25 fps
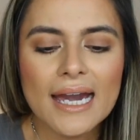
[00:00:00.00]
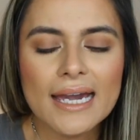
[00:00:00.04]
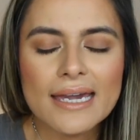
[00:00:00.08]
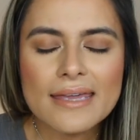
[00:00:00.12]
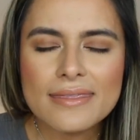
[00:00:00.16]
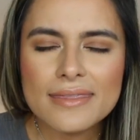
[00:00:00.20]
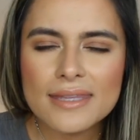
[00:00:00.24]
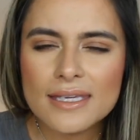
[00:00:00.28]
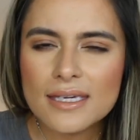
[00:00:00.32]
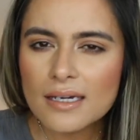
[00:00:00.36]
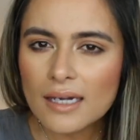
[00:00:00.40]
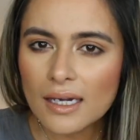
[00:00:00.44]
I
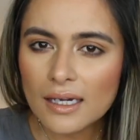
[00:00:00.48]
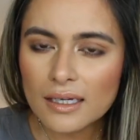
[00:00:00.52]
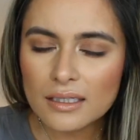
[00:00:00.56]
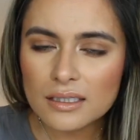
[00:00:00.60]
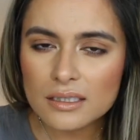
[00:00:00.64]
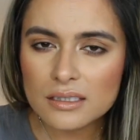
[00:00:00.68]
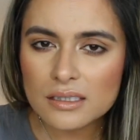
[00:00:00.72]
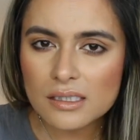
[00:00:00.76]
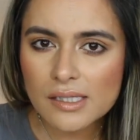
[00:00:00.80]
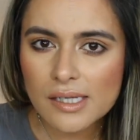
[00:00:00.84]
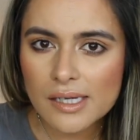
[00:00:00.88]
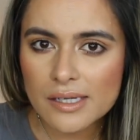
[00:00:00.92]
think I
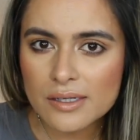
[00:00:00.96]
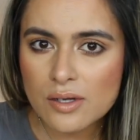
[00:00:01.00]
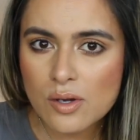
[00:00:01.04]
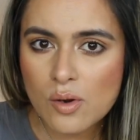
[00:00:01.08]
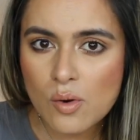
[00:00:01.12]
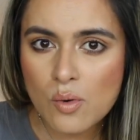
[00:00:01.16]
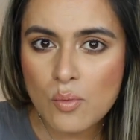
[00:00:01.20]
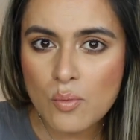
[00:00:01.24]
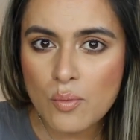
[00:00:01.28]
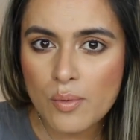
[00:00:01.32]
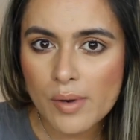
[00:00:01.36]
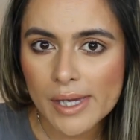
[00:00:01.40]
can get
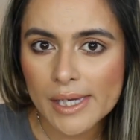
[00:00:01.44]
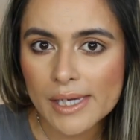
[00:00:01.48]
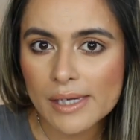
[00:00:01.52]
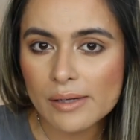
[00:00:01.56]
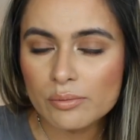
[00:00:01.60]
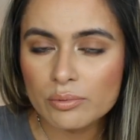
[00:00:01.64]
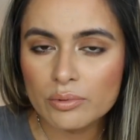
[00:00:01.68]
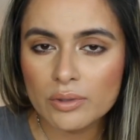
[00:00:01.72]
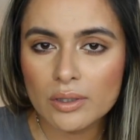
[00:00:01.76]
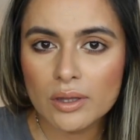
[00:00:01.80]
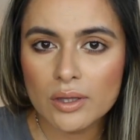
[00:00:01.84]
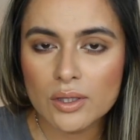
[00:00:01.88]
away
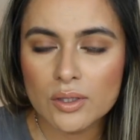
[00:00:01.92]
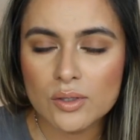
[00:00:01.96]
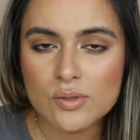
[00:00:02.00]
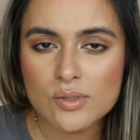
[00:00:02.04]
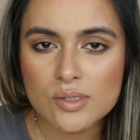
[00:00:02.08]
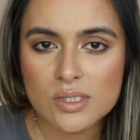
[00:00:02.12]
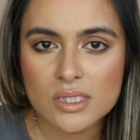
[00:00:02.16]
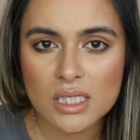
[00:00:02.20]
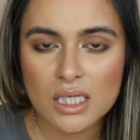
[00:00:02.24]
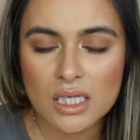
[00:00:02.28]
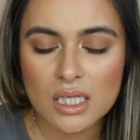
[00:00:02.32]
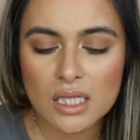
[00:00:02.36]
with
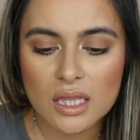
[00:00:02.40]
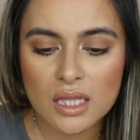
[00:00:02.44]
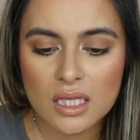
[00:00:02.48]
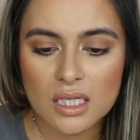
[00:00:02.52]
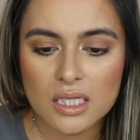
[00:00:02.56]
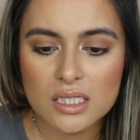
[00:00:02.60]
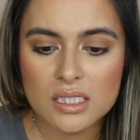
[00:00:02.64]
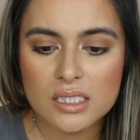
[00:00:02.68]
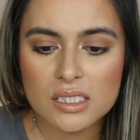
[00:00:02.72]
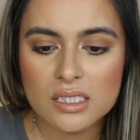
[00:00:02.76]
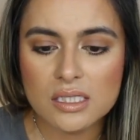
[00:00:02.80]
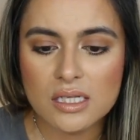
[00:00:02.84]
using
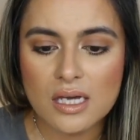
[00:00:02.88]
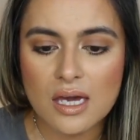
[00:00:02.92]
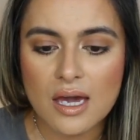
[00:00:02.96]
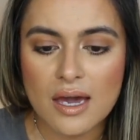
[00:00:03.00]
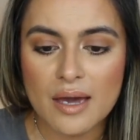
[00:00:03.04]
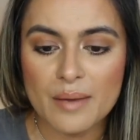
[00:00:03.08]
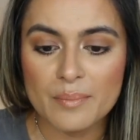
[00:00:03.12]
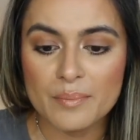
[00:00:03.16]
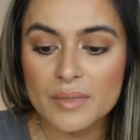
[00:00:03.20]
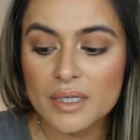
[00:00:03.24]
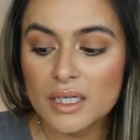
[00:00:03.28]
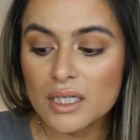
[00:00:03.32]
this
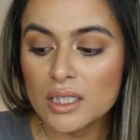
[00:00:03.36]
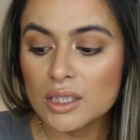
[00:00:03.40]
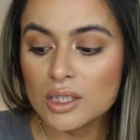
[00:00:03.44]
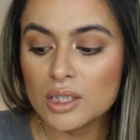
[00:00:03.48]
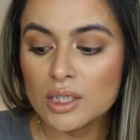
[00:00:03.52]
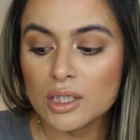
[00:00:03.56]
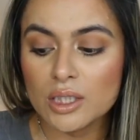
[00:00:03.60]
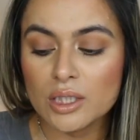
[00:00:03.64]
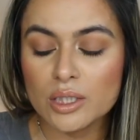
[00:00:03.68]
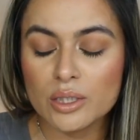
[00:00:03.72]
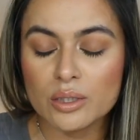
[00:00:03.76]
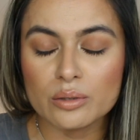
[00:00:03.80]
um,
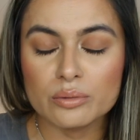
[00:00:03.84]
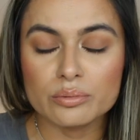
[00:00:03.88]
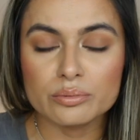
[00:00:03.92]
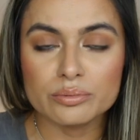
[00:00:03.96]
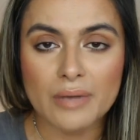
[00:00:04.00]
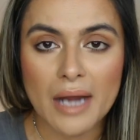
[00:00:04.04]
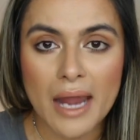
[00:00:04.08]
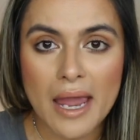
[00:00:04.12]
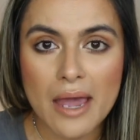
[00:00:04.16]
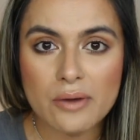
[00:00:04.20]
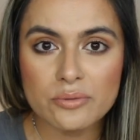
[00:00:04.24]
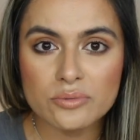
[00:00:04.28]
year
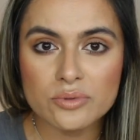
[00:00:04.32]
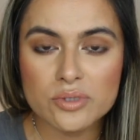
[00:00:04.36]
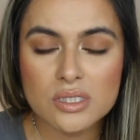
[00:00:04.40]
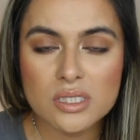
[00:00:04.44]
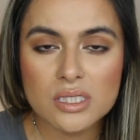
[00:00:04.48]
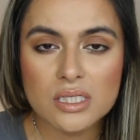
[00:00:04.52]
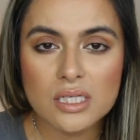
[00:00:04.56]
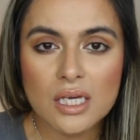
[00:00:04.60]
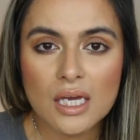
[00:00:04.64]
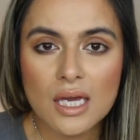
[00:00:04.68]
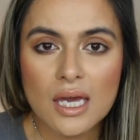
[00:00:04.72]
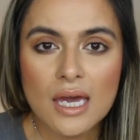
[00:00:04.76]

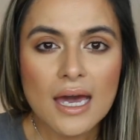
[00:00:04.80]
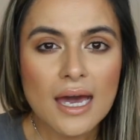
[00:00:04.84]
round.